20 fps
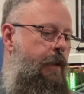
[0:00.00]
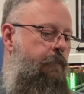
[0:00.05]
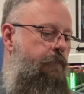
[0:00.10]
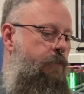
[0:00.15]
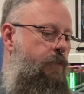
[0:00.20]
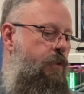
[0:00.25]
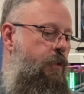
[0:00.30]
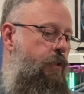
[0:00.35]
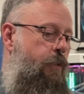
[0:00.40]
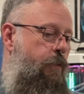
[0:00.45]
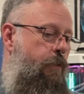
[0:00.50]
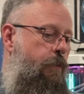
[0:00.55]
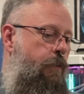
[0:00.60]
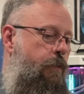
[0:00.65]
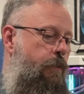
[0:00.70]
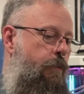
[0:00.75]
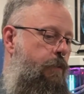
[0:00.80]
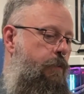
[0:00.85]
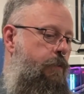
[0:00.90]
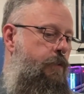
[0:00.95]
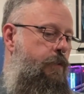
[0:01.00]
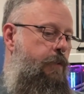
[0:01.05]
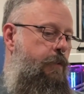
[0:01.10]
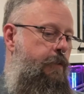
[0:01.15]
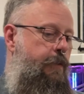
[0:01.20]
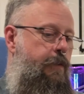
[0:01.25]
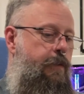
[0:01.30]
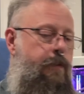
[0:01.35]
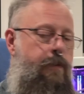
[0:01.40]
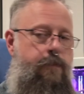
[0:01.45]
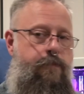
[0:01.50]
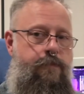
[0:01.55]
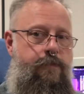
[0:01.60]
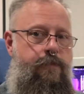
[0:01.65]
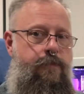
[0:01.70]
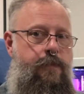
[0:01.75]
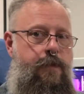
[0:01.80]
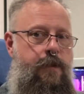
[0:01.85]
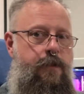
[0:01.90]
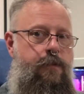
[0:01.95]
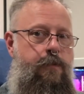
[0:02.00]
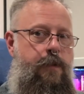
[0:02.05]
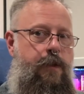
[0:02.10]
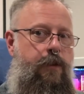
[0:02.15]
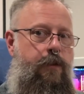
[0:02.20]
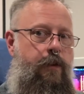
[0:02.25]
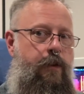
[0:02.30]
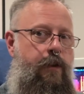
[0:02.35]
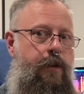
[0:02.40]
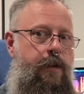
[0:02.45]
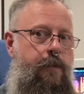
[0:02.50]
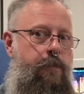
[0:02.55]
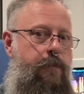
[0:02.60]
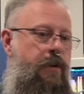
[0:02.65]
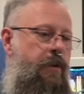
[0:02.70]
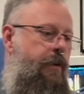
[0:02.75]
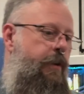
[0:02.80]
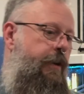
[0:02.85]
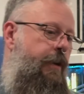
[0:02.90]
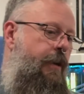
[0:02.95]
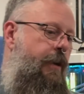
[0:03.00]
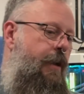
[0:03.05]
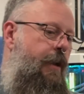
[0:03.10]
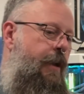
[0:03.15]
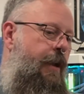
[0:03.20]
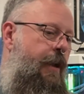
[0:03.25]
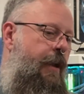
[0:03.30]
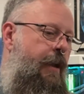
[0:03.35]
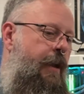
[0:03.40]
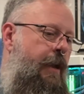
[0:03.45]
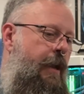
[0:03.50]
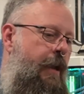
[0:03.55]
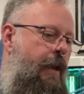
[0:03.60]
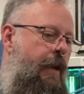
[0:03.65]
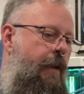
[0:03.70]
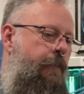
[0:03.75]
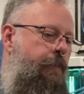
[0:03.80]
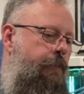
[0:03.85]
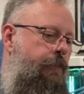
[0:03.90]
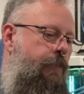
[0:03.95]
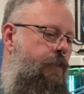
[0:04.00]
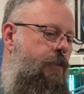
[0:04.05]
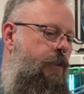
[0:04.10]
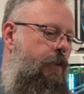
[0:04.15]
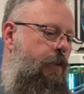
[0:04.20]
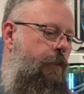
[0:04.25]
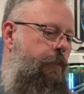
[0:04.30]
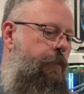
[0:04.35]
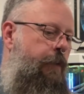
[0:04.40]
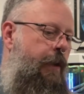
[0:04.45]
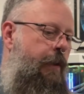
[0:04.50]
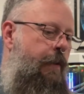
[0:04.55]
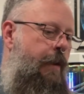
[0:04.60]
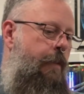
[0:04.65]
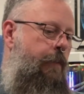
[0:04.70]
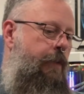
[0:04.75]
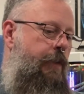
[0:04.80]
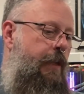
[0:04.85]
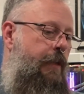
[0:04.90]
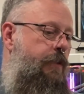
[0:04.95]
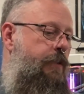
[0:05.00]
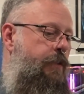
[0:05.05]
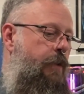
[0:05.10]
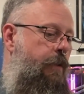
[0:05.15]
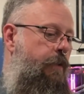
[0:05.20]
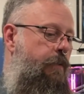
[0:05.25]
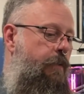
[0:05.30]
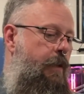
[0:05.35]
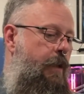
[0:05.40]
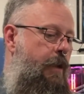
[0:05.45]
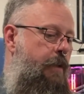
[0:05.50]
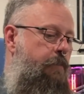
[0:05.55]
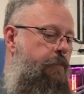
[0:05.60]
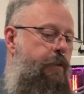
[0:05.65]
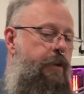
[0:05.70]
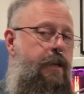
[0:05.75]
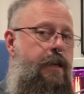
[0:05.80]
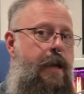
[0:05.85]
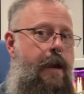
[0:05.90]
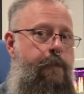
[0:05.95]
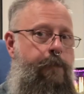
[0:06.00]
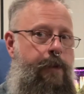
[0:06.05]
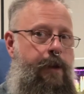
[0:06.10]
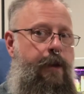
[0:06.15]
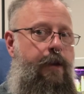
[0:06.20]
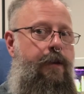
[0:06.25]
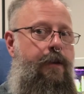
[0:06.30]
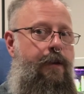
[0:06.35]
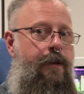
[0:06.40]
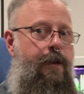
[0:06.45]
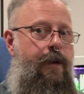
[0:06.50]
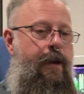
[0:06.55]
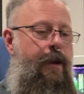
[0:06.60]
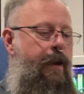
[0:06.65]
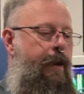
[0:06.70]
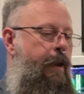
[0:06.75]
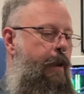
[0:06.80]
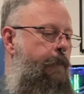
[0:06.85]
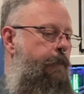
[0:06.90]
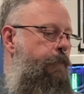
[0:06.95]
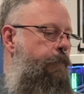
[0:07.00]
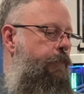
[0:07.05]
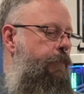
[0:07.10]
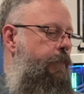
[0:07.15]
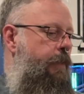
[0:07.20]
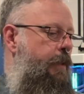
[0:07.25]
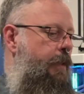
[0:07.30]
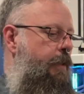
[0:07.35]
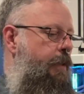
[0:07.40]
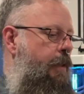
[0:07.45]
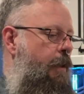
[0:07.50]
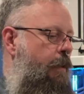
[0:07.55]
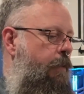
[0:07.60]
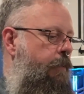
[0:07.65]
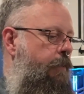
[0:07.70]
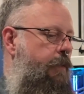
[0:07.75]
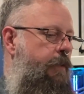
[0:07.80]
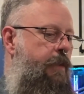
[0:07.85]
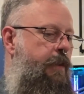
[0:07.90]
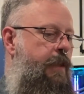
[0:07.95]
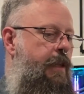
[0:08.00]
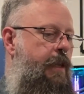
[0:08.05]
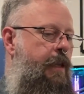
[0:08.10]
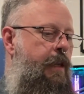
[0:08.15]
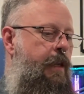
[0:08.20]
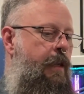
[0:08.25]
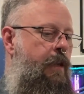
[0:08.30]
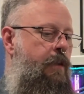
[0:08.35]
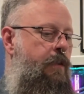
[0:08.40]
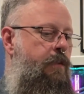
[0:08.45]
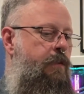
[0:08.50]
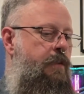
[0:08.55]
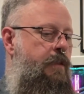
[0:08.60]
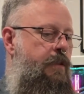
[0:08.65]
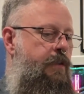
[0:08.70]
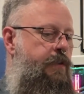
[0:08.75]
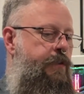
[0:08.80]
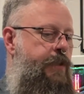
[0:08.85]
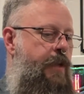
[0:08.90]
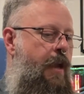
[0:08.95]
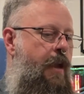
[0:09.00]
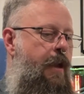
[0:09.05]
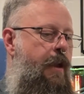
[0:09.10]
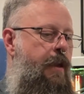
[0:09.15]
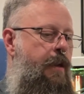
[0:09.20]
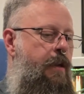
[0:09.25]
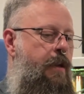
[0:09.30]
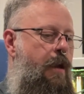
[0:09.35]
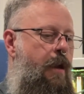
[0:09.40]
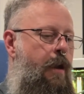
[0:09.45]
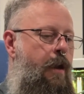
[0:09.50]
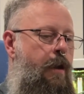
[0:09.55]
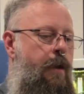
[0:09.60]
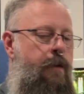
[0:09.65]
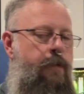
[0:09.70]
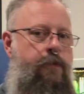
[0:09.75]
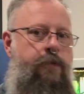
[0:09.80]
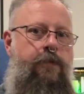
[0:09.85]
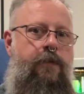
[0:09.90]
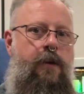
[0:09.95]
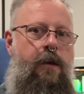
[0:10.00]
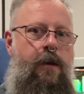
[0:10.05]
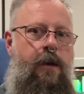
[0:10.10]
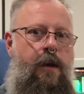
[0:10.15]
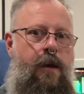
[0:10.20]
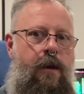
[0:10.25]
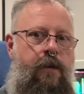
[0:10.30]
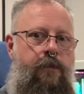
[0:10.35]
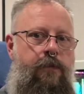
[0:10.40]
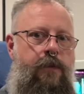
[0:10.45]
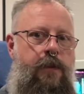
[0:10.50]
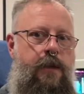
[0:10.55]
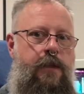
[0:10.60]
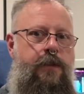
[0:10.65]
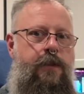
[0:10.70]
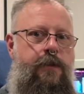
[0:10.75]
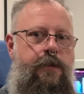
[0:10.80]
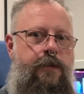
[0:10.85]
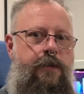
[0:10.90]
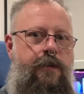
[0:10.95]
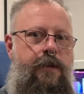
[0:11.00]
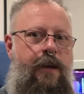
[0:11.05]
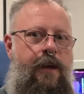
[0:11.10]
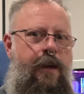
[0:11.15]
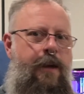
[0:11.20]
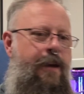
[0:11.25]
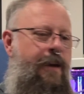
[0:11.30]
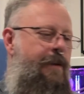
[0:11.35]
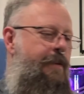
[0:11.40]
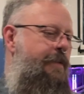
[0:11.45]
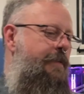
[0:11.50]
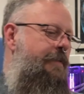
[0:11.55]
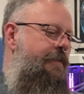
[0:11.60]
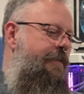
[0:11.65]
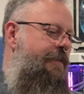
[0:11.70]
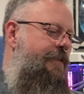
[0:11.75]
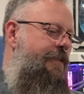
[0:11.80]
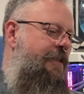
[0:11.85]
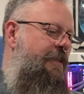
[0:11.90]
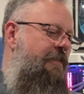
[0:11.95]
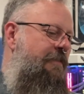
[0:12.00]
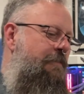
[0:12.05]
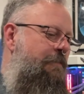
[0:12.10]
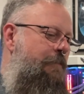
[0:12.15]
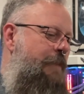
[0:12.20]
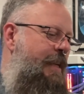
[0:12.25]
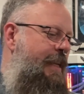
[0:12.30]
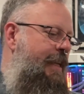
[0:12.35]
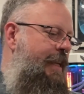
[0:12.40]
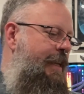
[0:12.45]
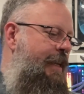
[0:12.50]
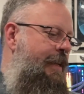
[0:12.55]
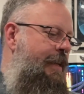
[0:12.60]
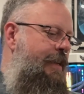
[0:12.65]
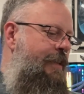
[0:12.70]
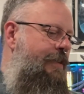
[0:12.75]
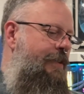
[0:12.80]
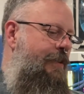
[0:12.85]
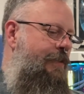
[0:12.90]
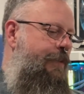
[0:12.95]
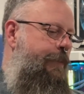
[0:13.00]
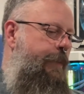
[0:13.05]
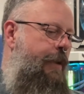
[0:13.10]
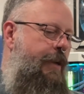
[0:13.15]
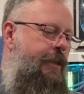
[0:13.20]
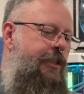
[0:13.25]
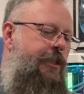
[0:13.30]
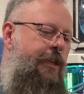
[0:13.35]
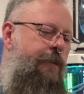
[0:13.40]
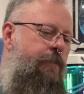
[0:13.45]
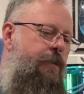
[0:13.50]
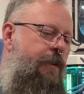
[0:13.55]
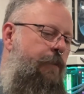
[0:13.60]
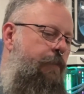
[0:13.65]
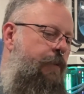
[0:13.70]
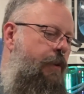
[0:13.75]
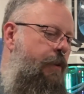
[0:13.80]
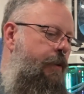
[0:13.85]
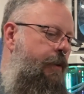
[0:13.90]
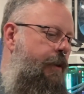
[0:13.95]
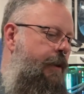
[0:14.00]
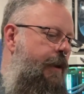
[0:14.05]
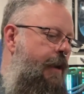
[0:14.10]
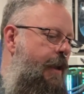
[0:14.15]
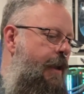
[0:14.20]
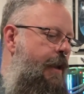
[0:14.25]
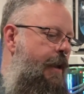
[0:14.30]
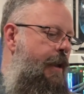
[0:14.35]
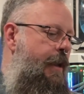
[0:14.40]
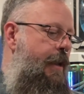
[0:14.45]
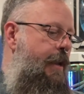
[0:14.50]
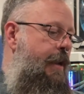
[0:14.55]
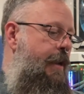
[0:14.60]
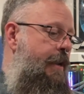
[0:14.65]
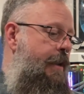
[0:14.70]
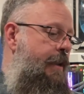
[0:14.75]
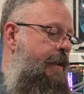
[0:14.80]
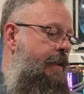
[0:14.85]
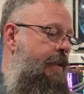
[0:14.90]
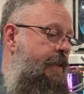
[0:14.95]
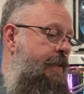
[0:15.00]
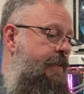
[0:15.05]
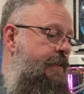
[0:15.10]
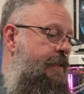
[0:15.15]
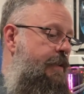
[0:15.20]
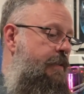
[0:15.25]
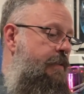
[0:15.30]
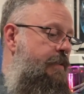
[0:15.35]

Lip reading: to this particular computer to play around with it. So pretty epic. The design of this sort of mini system on a chip computer is